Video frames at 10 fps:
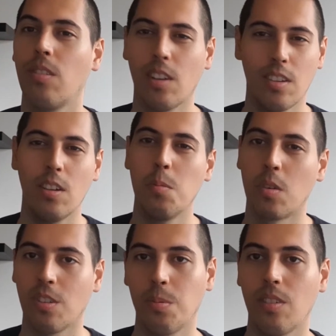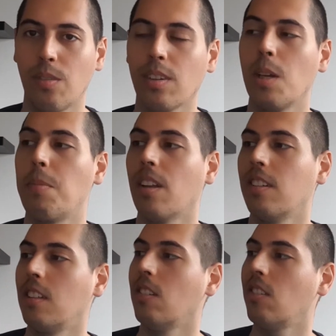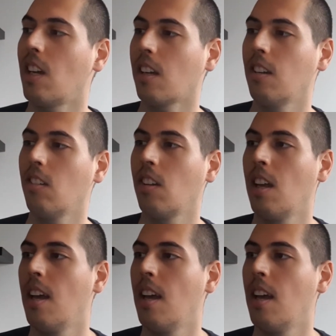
I'll tell you more specifically about that in a second.